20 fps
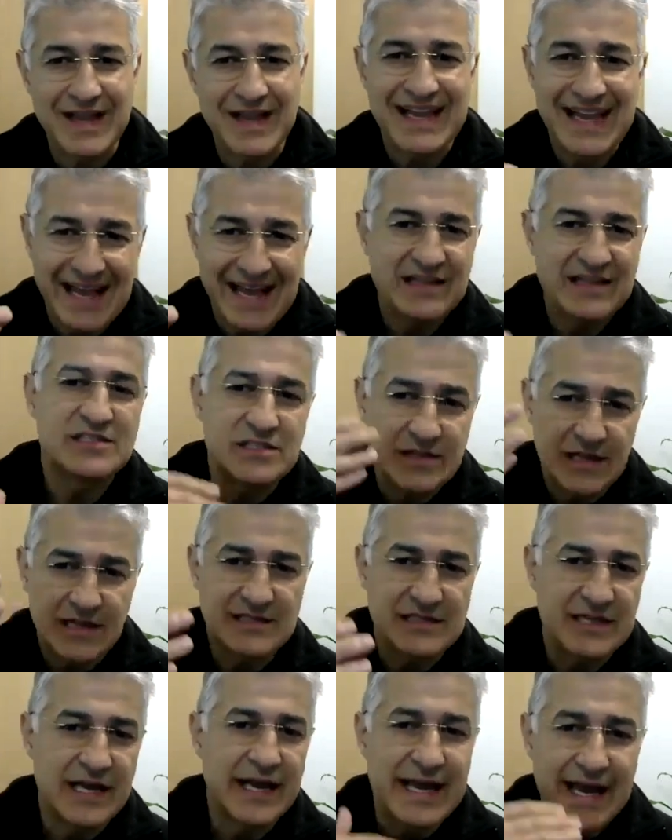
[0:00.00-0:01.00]

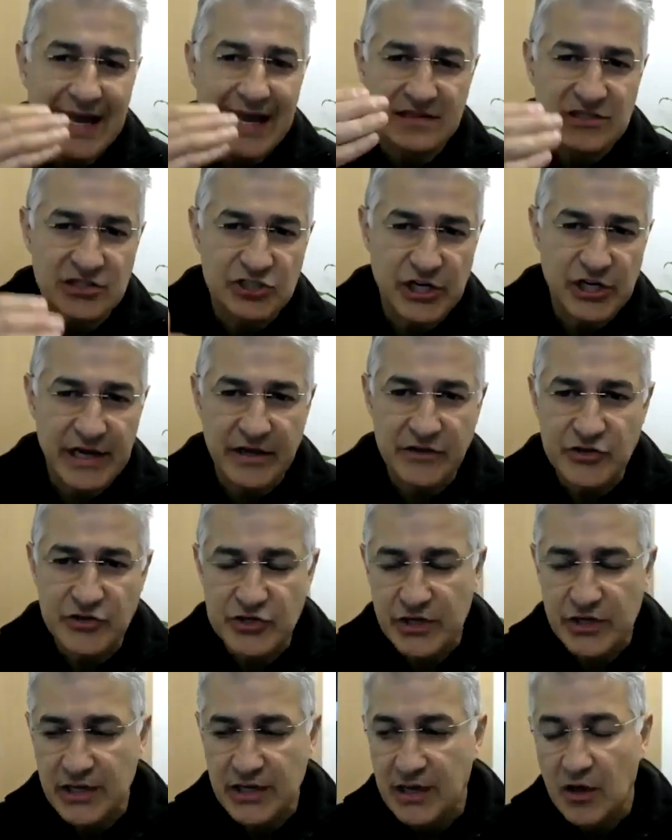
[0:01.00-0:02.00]
against
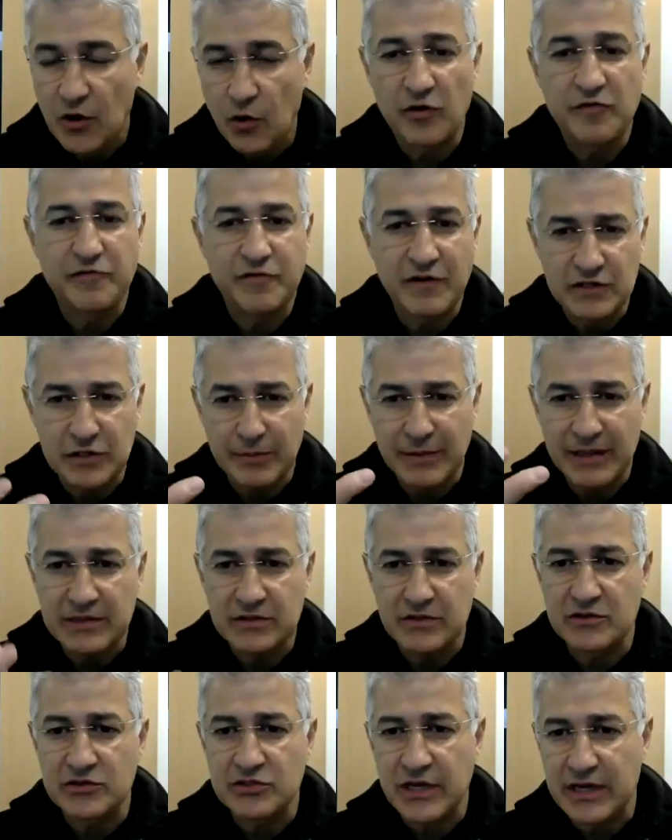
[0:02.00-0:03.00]
change or
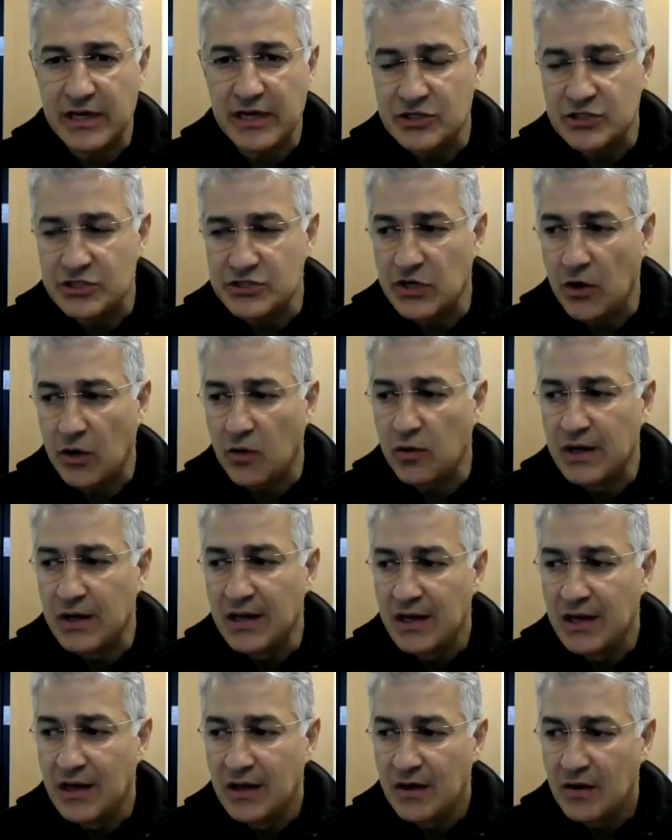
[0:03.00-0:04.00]
fundamental change. So
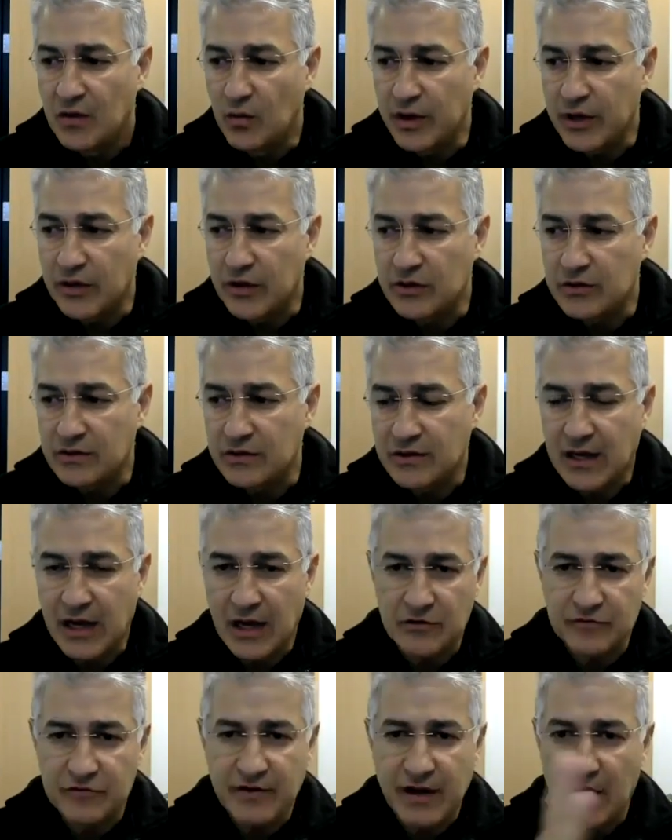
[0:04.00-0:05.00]
we could
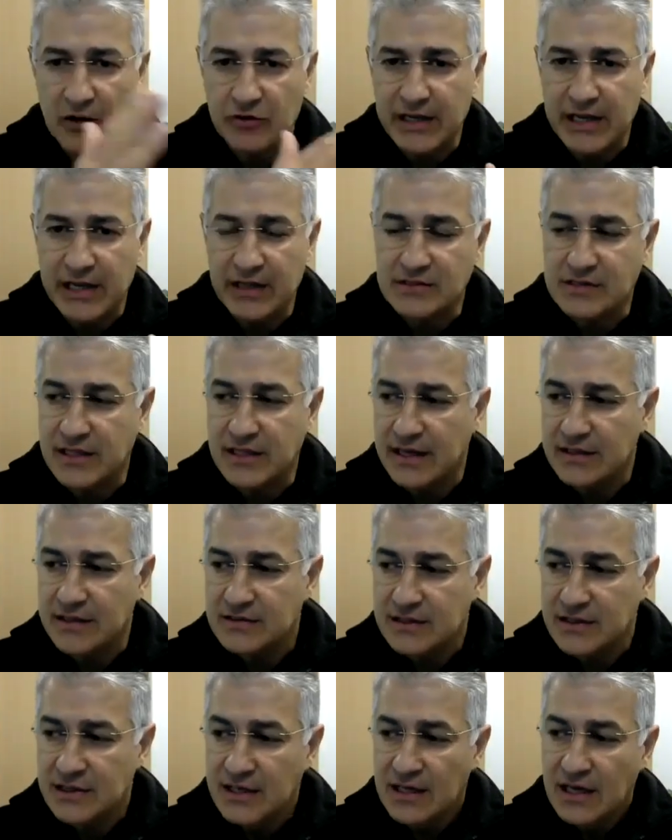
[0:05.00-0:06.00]
kind of count against that.
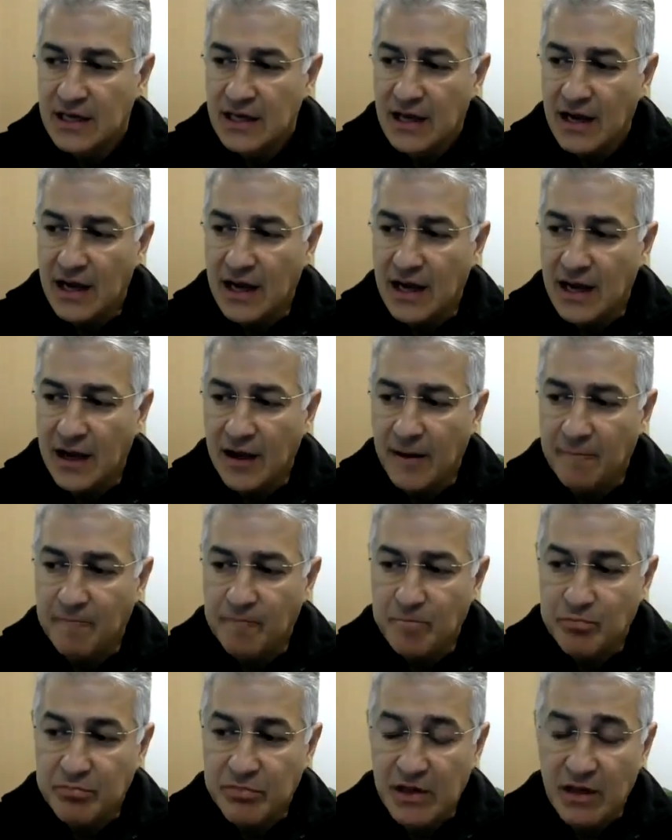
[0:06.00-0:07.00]

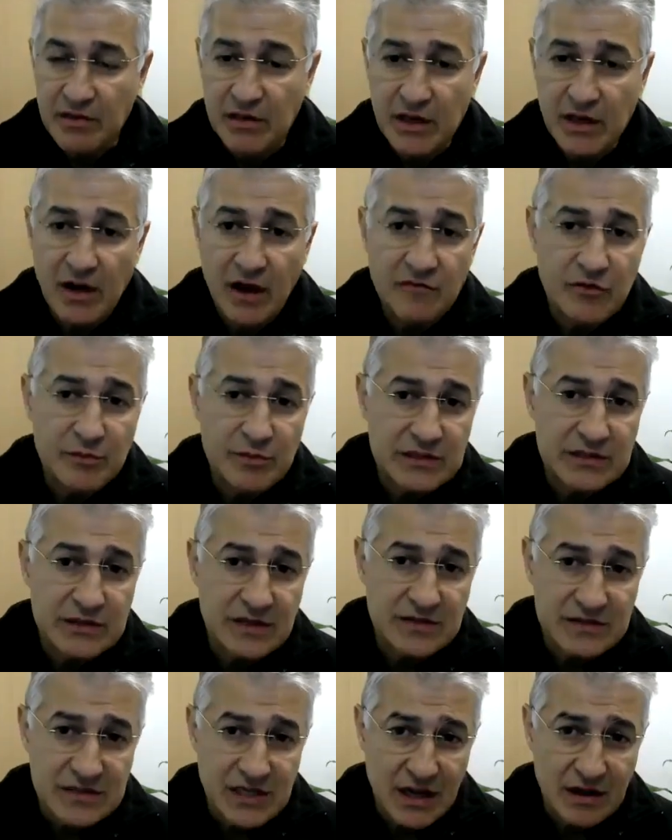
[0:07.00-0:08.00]
The government
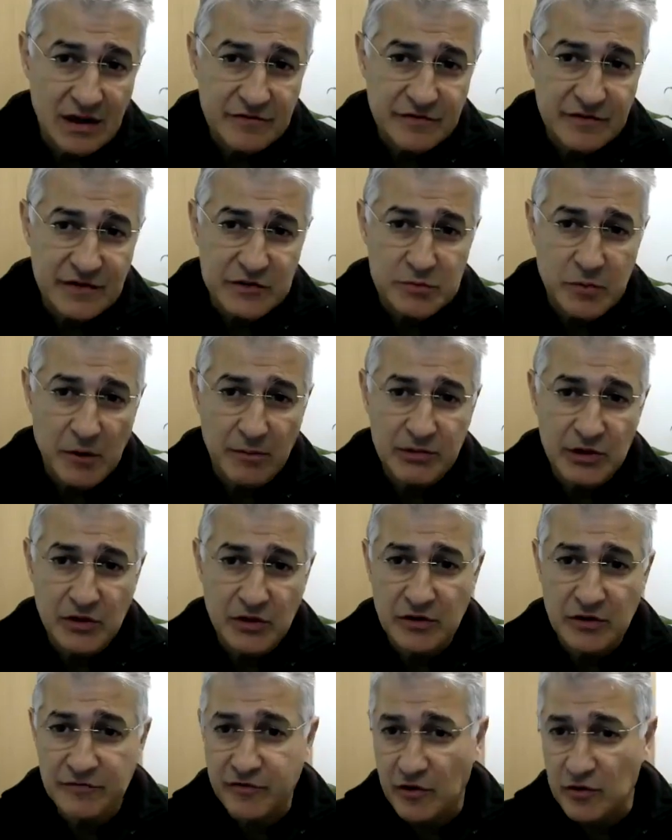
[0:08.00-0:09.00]
itself is probably
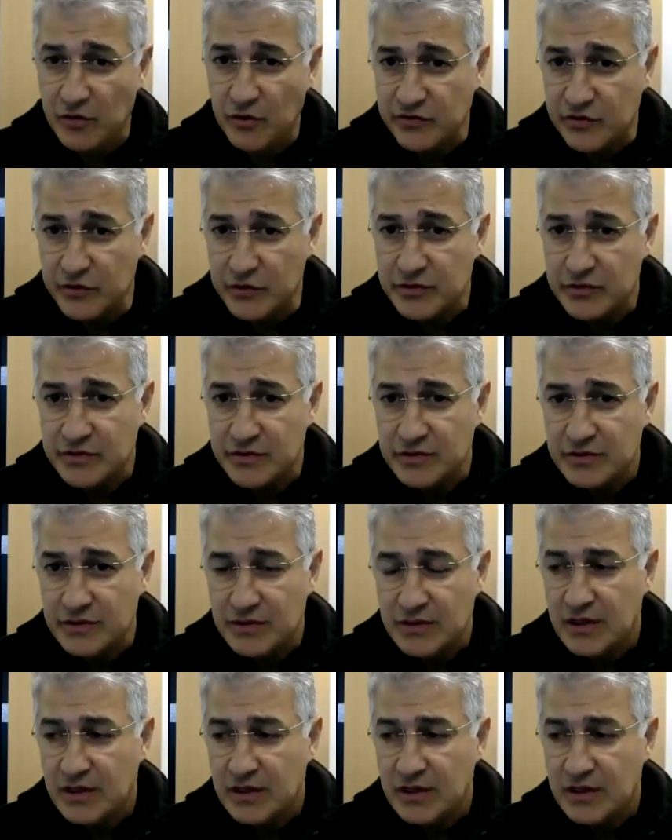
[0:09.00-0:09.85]
going to follow suit.